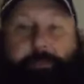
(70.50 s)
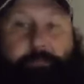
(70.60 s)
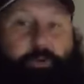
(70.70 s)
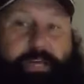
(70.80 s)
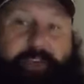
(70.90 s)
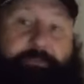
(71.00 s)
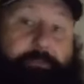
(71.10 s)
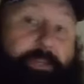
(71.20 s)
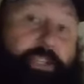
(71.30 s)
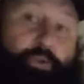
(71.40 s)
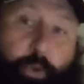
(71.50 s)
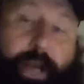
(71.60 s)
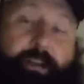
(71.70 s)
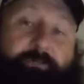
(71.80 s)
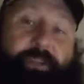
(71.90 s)
people get from the
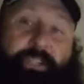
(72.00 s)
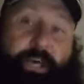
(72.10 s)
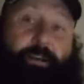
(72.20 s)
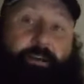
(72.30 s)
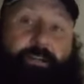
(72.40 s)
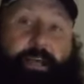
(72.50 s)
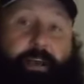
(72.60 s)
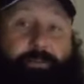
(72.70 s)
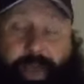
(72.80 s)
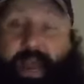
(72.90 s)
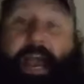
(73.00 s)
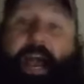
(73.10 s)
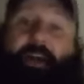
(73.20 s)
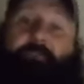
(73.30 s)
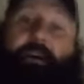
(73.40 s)
sweat of the settlers? They
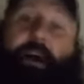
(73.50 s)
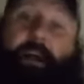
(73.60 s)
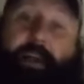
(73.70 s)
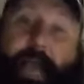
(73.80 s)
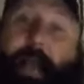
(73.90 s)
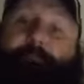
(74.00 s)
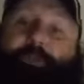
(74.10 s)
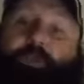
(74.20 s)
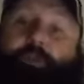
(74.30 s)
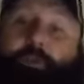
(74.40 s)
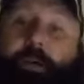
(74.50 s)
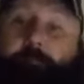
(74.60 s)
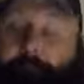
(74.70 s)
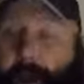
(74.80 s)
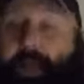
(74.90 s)
have an absolute
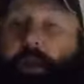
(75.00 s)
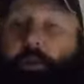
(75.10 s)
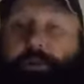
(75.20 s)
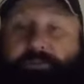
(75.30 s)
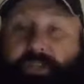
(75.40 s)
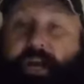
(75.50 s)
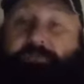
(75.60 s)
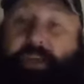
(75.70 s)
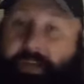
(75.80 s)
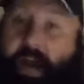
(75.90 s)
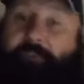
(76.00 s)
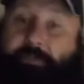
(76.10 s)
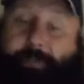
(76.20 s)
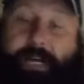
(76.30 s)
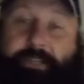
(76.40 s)
buttload of stuff they got
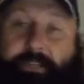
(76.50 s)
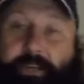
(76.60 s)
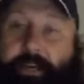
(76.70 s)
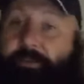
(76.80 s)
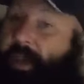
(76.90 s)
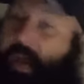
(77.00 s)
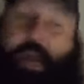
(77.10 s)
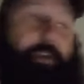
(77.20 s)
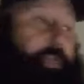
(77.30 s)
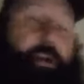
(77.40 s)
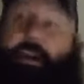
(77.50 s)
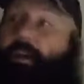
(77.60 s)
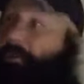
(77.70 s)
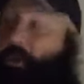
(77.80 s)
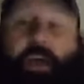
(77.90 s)
from us. They have,
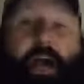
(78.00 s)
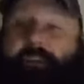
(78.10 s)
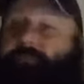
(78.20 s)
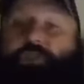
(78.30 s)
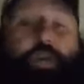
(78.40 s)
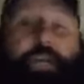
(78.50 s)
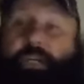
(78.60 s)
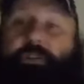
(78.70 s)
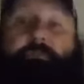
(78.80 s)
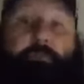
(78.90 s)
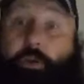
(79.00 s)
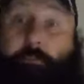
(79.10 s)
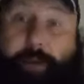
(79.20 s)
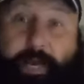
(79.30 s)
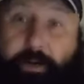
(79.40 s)
their lives changed for
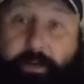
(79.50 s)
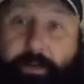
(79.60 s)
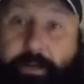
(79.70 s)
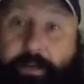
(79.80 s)
the better.